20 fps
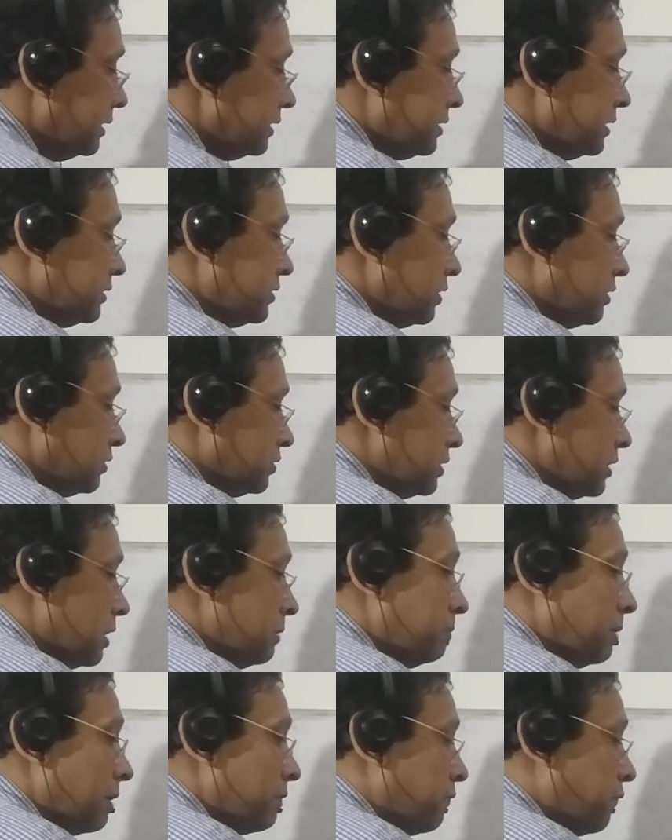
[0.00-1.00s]
This is equation
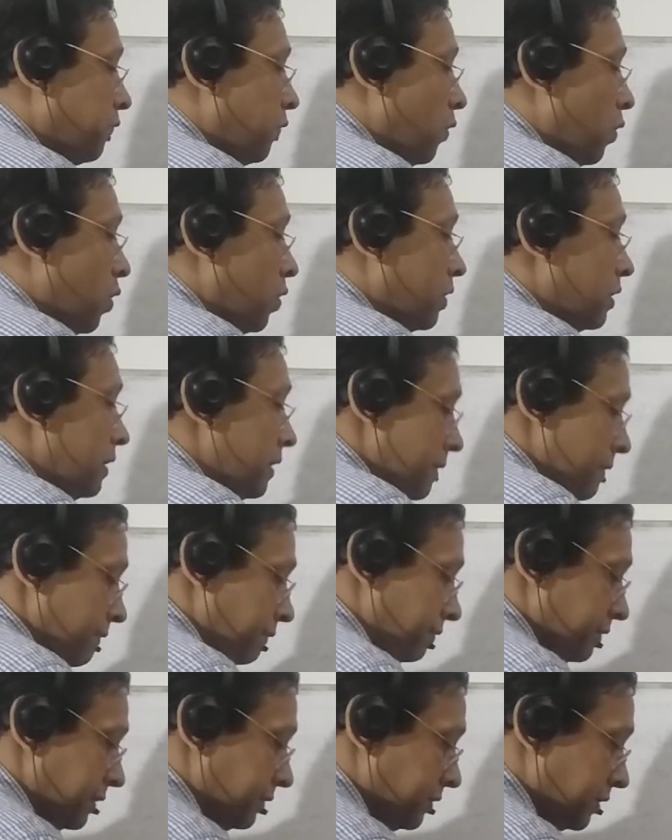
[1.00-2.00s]
number 4,
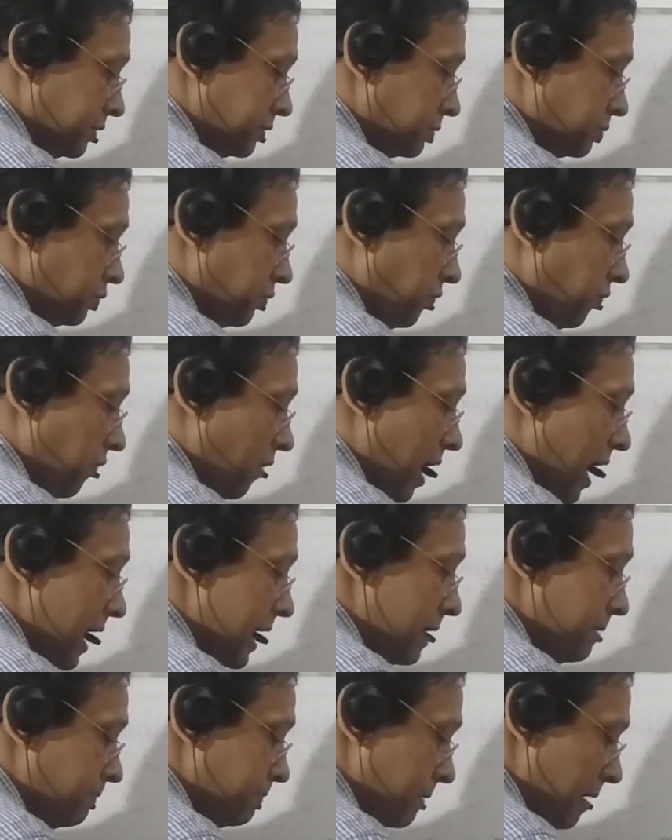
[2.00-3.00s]
this is
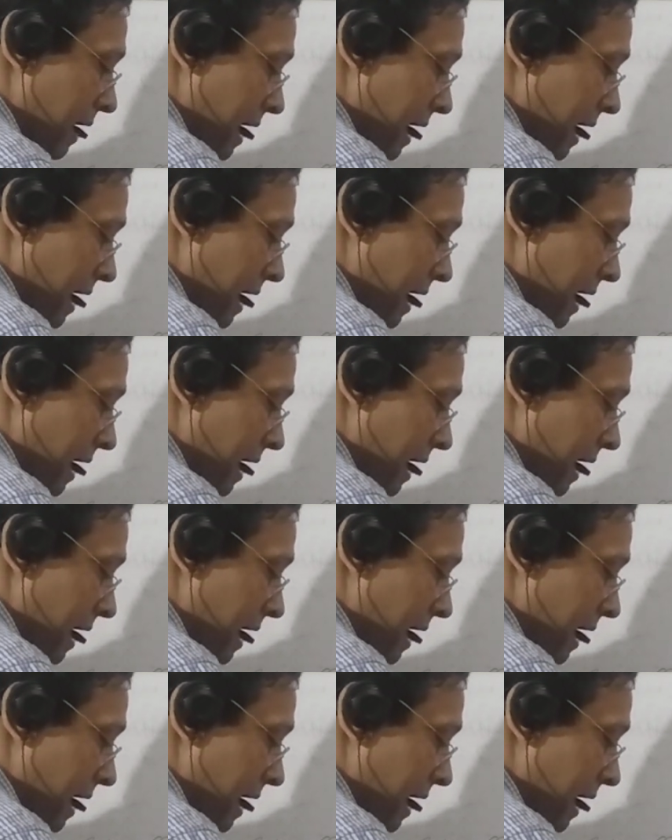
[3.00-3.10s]
5,